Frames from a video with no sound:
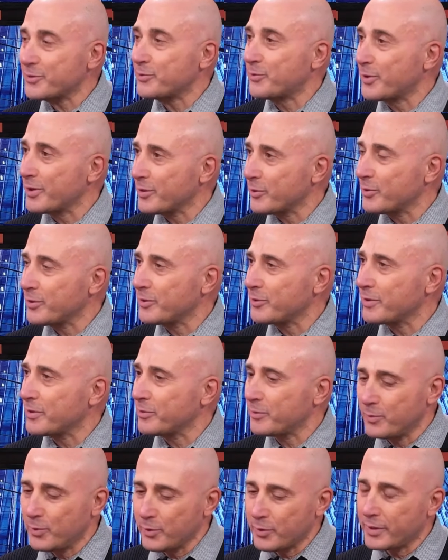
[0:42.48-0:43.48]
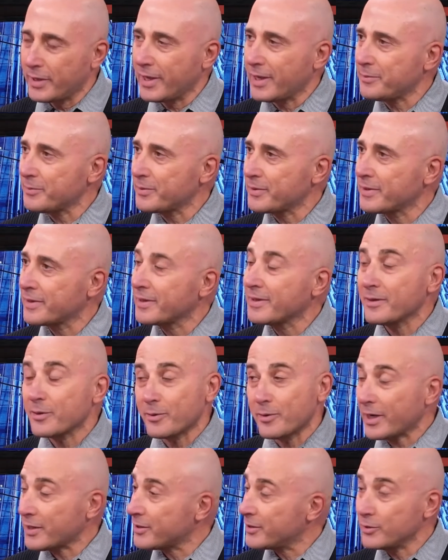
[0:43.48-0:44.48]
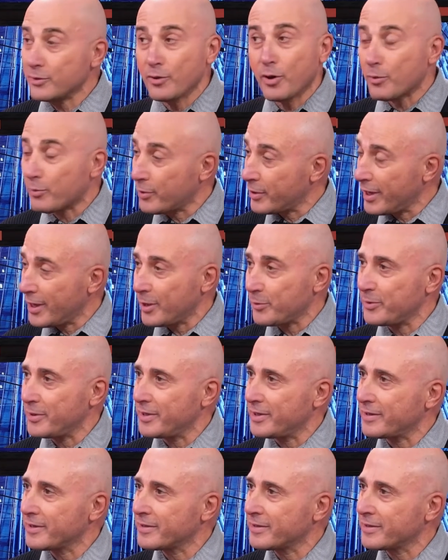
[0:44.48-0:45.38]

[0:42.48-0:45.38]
we brought it up, we're actually not reopening.